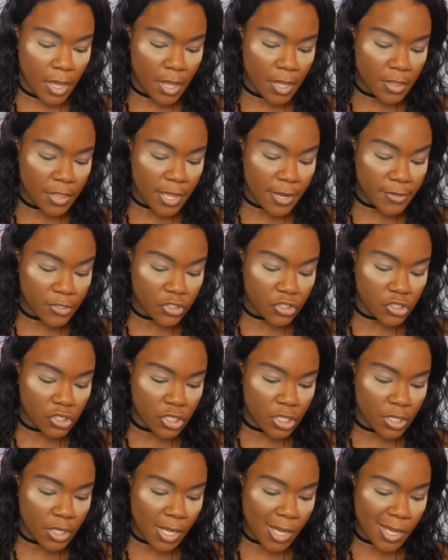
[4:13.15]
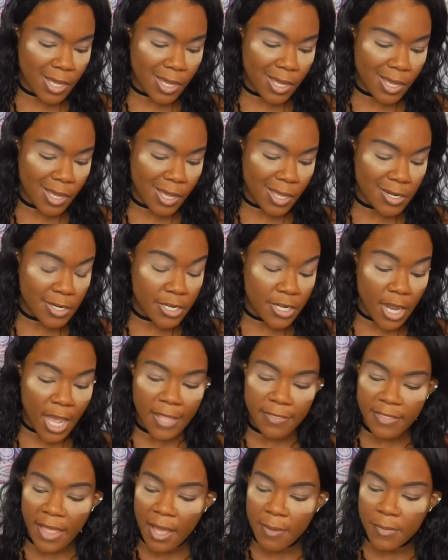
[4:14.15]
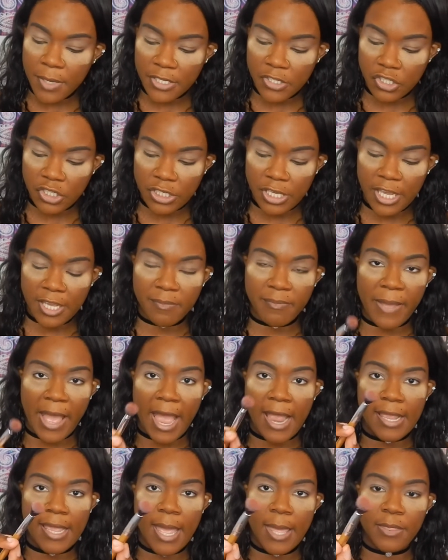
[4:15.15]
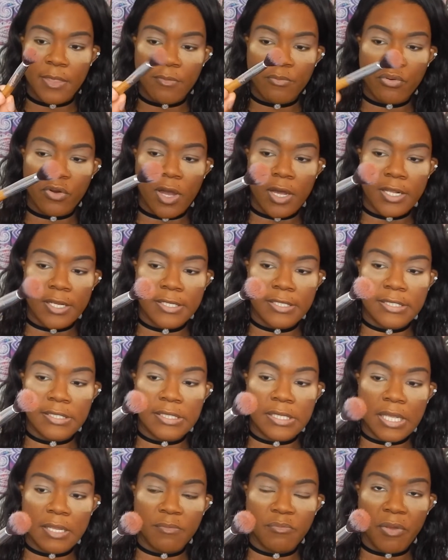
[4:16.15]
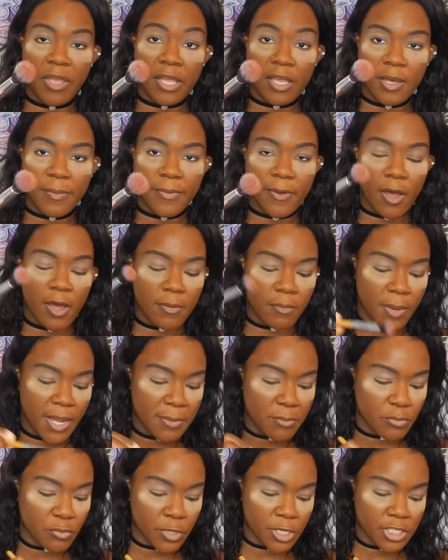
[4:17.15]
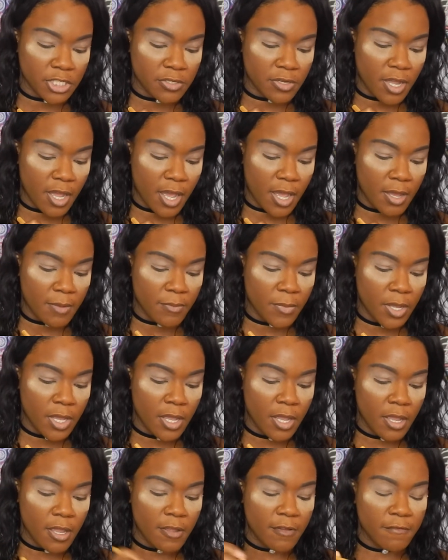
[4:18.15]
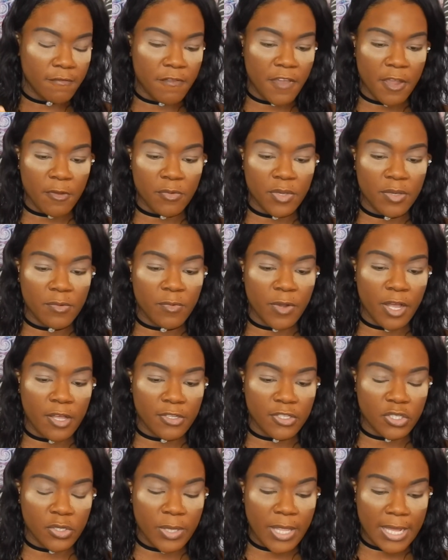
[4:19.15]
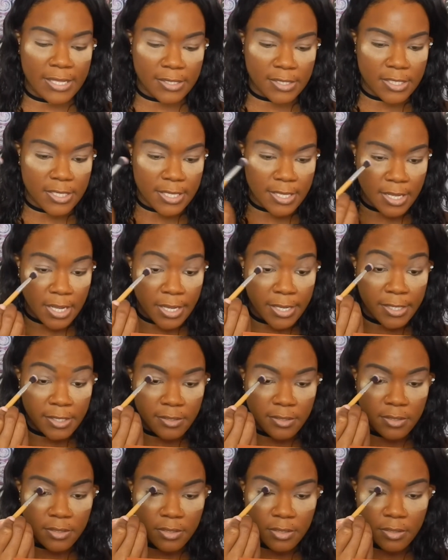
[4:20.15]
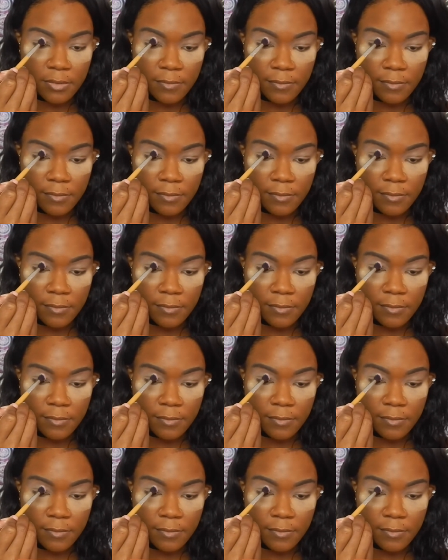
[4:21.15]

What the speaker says: There's not that much kickback, and the product did pick up on my brush very well, so that's nice.